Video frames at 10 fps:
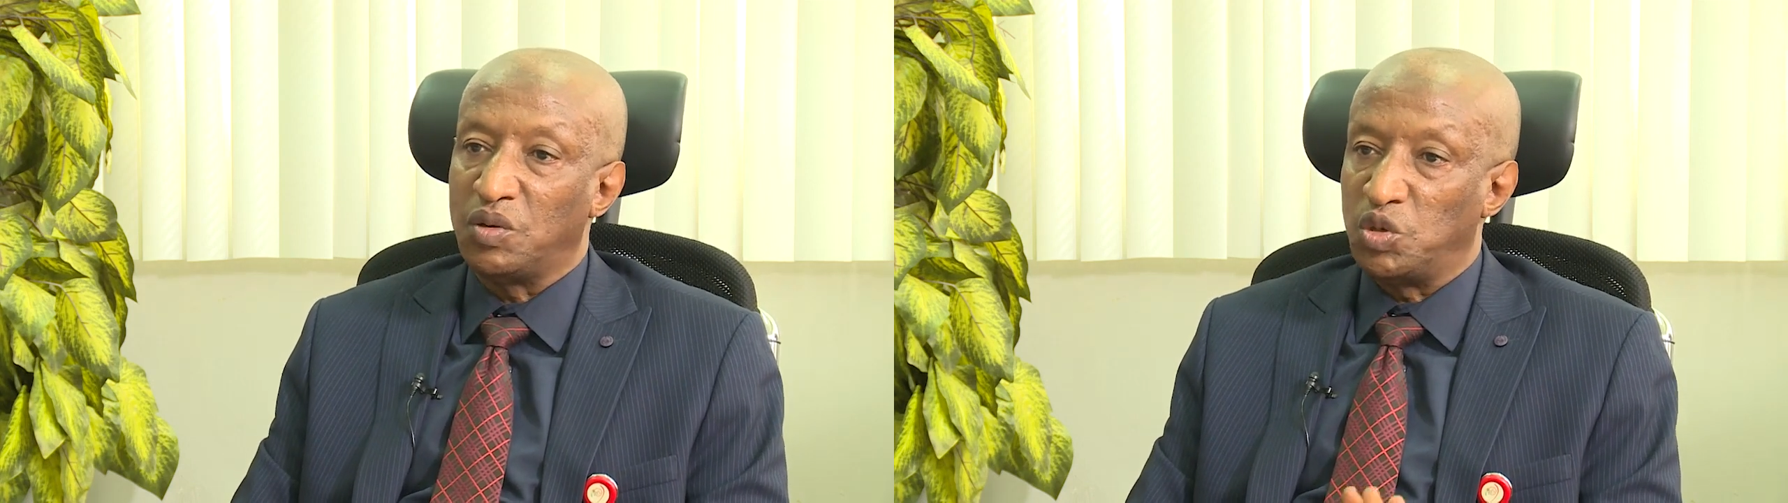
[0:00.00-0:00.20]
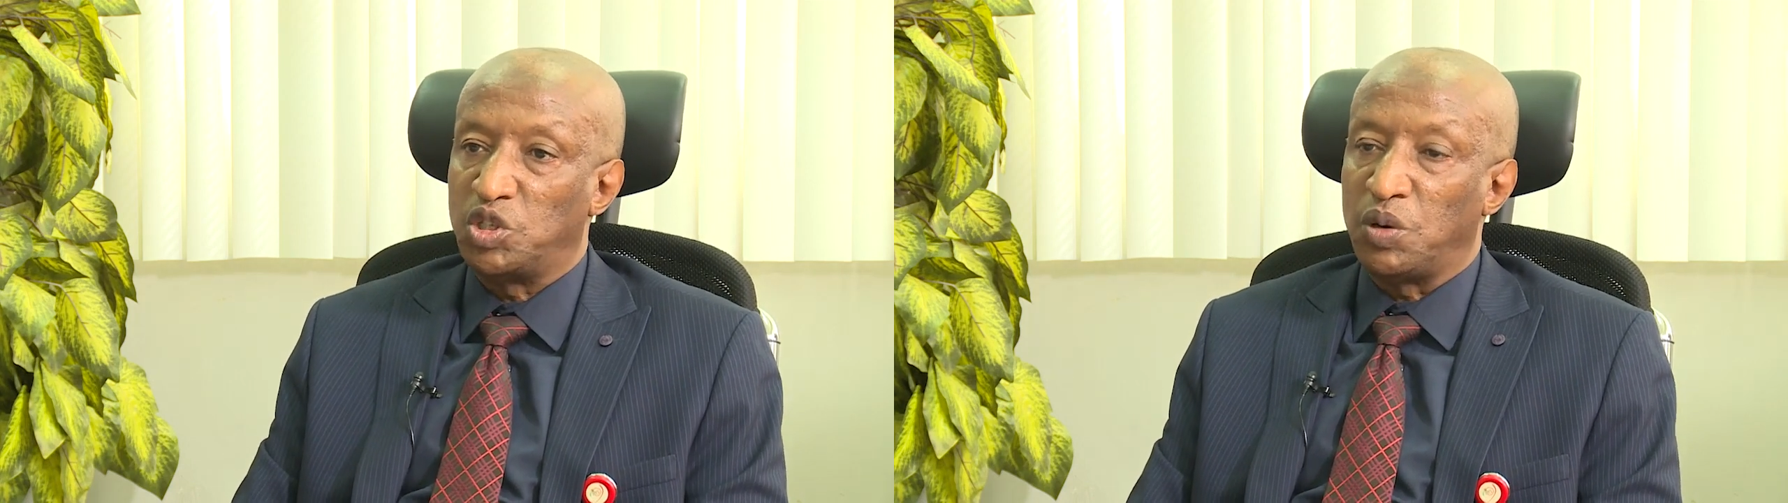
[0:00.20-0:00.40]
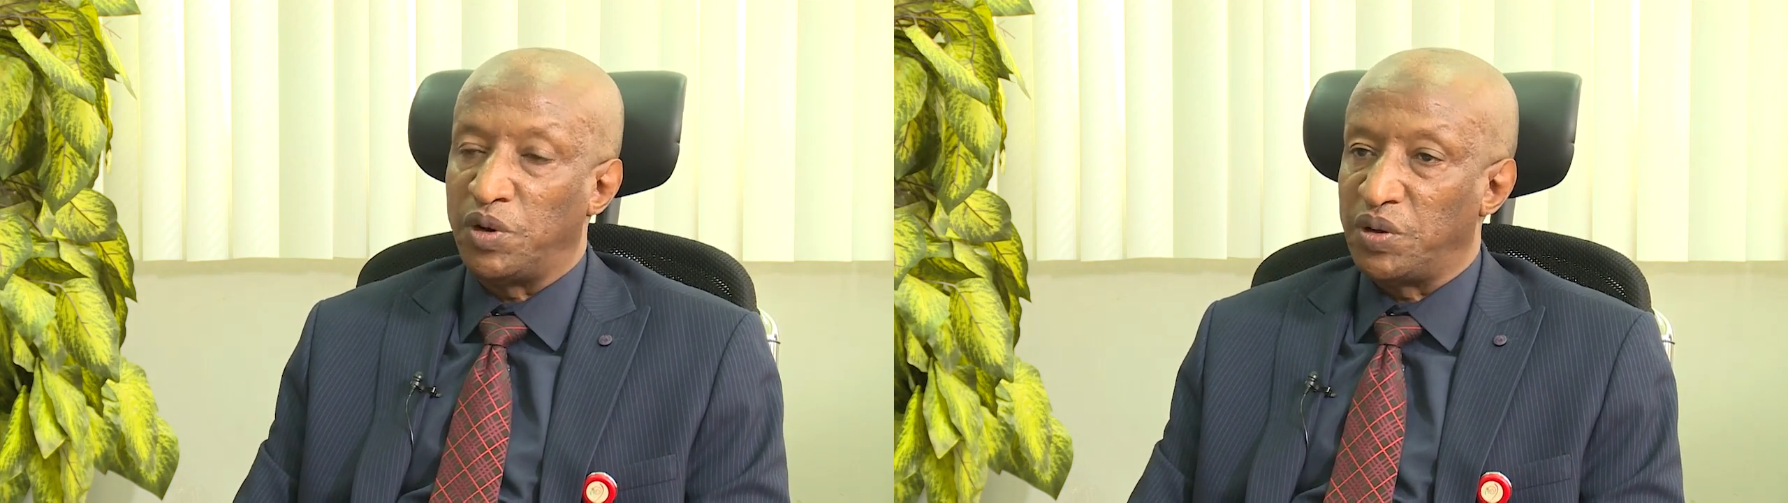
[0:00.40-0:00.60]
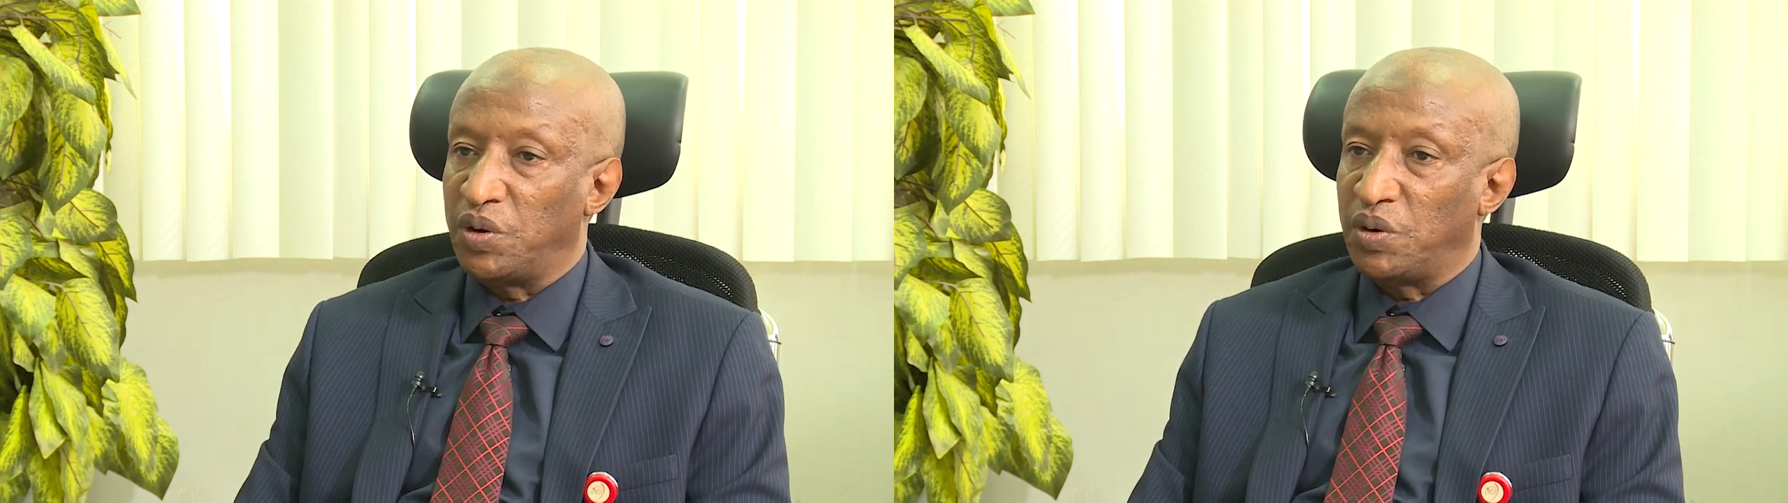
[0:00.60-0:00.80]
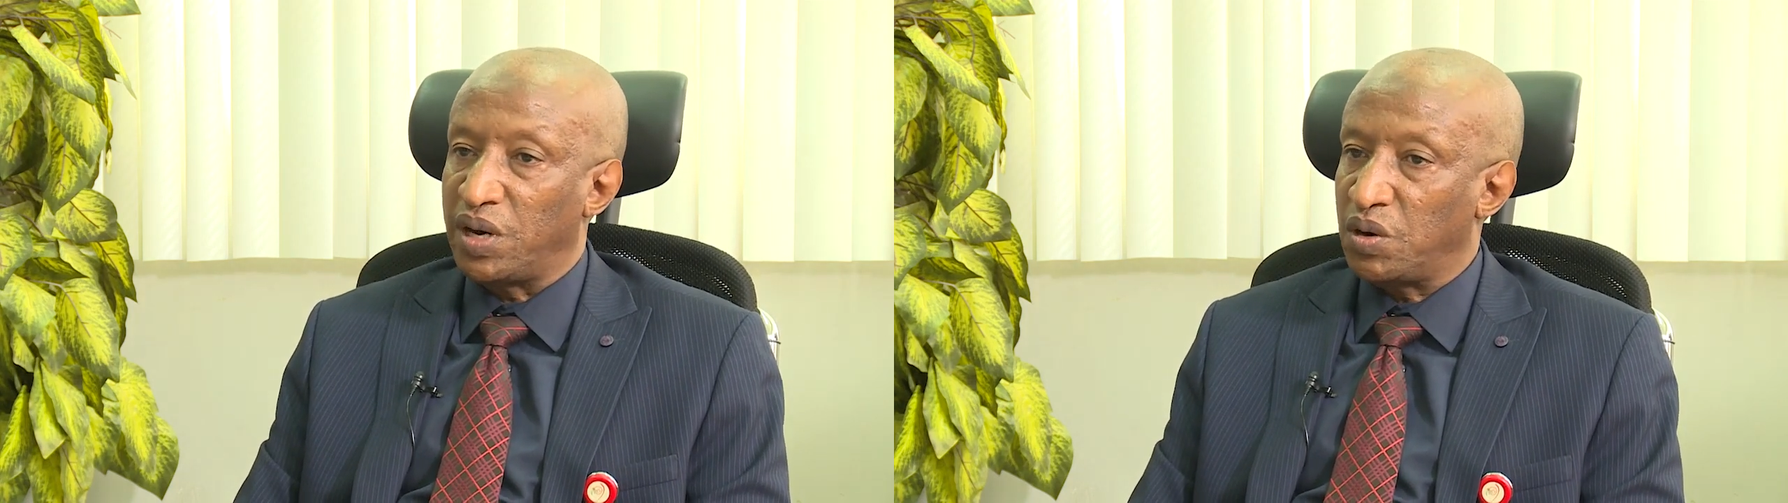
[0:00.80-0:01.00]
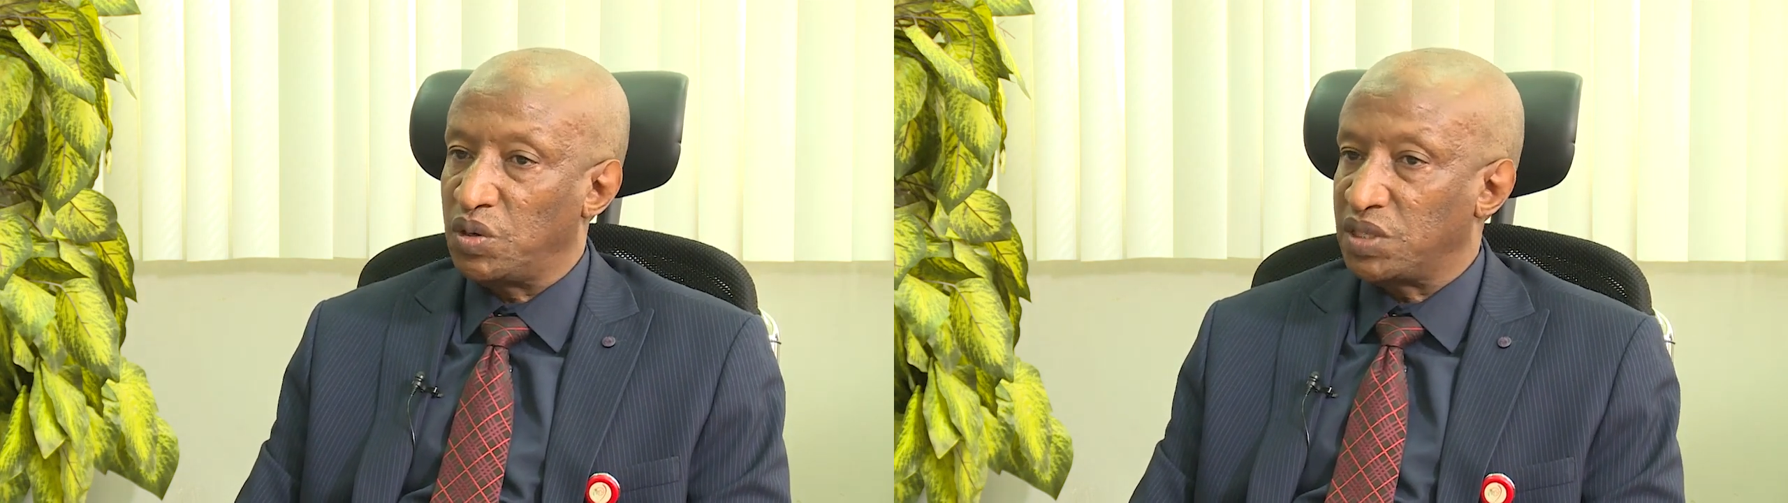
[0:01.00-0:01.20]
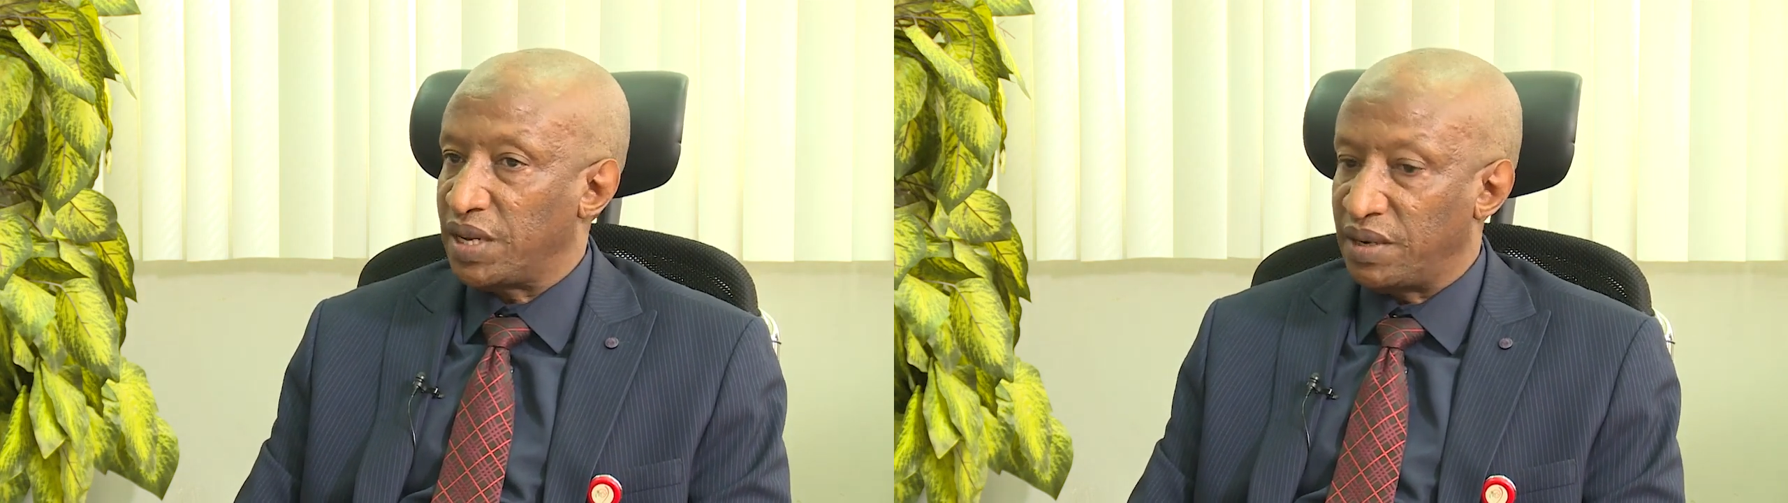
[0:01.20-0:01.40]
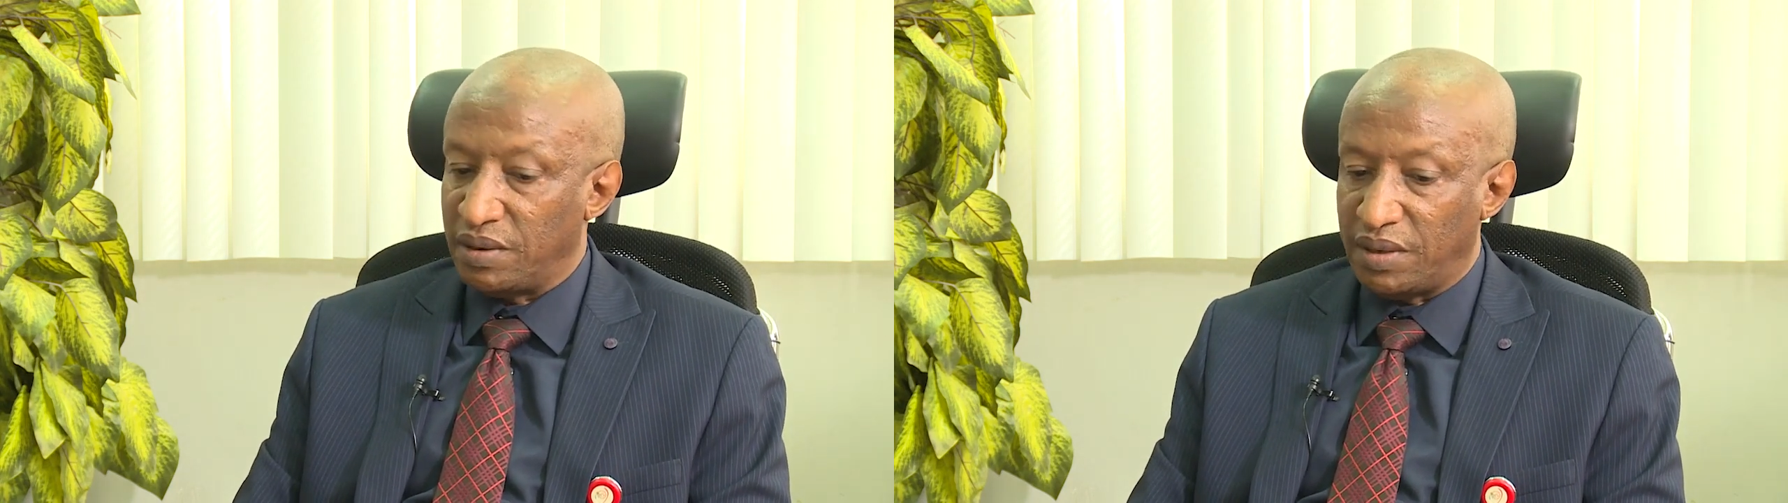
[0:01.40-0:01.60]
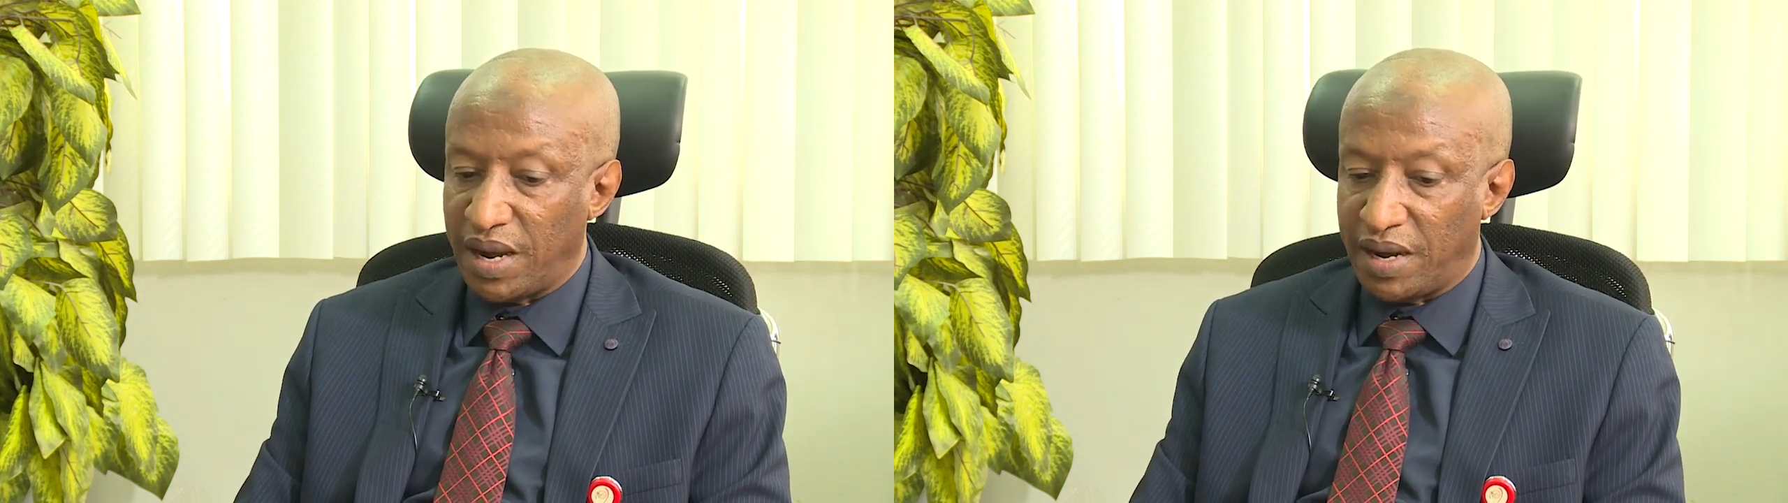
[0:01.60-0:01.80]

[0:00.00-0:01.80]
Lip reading: a good job on your records and